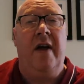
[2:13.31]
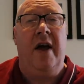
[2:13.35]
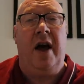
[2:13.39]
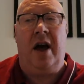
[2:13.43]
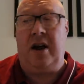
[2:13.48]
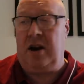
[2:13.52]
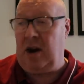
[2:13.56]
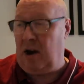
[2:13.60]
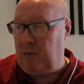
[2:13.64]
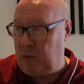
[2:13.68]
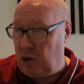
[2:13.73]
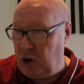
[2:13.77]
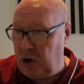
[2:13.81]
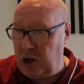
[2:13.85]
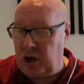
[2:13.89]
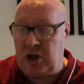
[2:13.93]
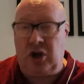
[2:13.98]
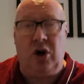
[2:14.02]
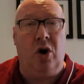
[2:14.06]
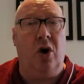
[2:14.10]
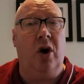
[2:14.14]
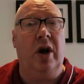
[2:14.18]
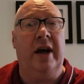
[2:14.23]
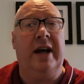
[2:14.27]
And I'm going to
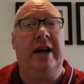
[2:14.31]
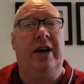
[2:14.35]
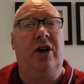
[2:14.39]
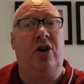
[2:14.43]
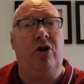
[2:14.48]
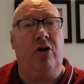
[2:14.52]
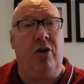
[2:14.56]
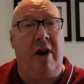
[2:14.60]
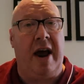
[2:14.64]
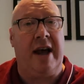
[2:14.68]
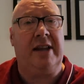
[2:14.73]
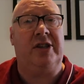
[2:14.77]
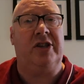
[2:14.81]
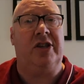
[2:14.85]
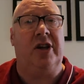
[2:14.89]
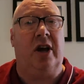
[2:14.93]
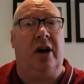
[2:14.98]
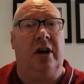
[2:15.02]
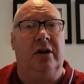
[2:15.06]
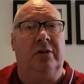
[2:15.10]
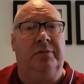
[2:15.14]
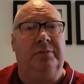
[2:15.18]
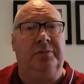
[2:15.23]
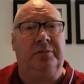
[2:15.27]
call it
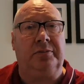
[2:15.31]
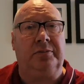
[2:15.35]
Greta.